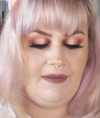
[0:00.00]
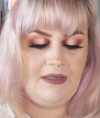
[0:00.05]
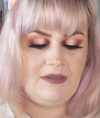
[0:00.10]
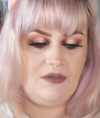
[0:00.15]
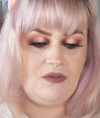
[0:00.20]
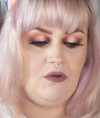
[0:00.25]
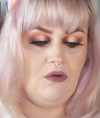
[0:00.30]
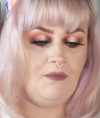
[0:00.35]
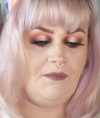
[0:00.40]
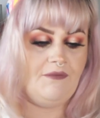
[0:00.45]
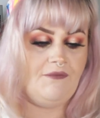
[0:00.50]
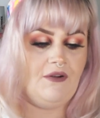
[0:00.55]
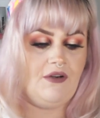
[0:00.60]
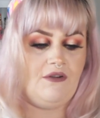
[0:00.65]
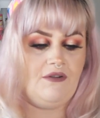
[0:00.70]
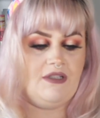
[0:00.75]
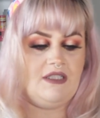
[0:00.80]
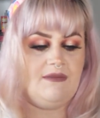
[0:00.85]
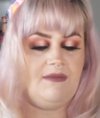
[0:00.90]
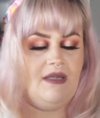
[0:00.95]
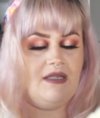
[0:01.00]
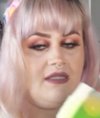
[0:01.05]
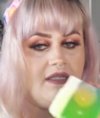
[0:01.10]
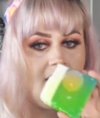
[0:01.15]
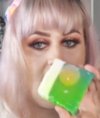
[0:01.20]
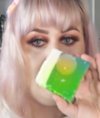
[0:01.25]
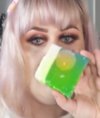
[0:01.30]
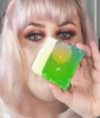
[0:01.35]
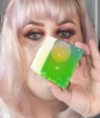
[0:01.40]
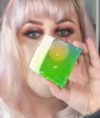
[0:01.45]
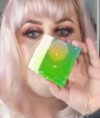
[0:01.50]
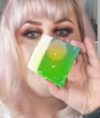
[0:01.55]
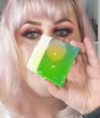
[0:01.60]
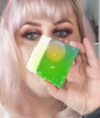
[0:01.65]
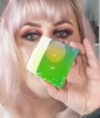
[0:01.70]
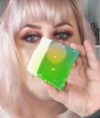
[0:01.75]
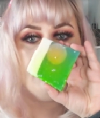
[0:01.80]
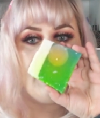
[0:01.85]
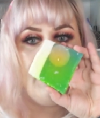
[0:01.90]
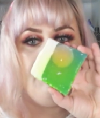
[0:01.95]
soap for Christmas,
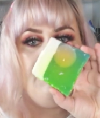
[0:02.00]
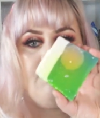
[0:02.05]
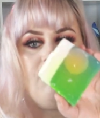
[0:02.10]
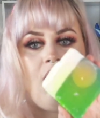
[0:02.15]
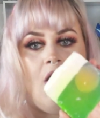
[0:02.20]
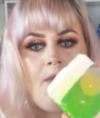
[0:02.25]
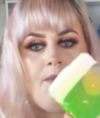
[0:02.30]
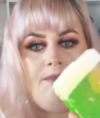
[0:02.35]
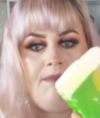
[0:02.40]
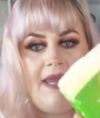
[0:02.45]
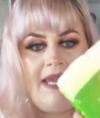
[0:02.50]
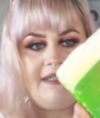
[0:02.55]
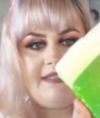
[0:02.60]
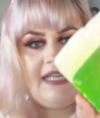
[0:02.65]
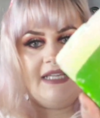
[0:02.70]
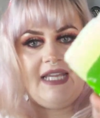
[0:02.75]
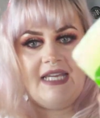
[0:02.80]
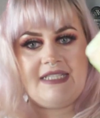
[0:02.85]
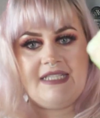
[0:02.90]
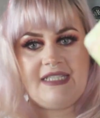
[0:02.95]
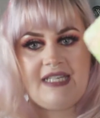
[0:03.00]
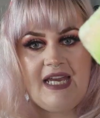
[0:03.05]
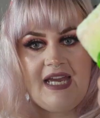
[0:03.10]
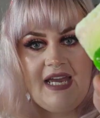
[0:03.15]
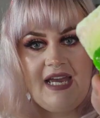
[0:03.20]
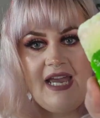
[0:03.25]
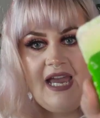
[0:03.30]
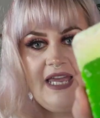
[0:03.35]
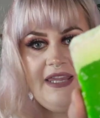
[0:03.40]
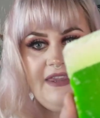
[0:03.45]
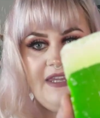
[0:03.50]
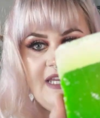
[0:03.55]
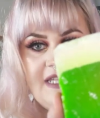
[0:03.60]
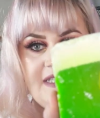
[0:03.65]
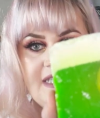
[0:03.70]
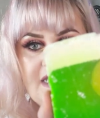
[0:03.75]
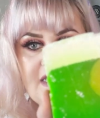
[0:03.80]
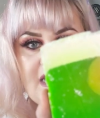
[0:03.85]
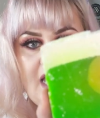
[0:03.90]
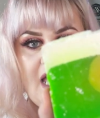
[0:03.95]
and we've got Baked Alaska. And
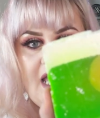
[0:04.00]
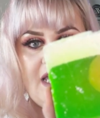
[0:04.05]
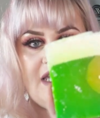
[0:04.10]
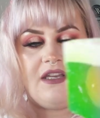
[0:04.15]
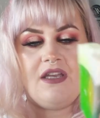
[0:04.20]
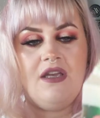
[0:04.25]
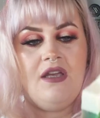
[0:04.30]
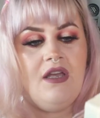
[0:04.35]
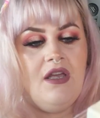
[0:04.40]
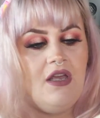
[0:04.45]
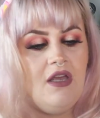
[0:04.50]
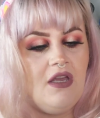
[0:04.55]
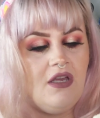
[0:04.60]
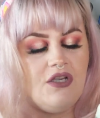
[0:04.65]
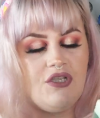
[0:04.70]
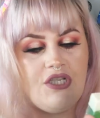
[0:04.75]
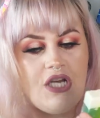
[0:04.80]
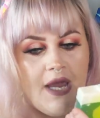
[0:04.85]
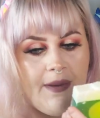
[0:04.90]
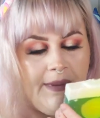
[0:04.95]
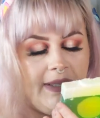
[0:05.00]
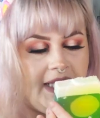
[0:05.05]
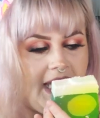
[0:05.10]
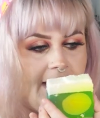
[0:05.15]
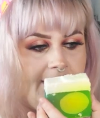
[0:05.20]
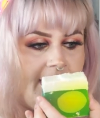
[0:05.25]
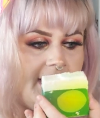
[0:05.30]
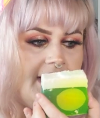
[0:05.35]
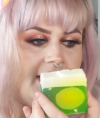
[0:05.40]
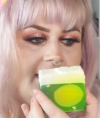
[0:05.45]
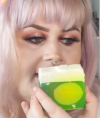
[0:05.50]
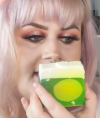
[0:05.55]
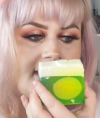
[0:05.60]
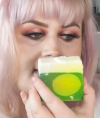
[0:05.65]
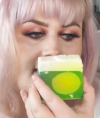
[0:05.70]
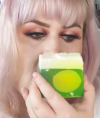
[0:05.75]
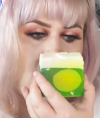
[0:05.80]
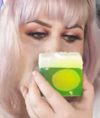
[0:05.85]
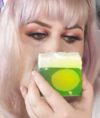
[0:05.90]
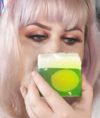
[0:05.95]
this is like sherbet
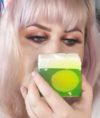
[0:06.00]
lemons.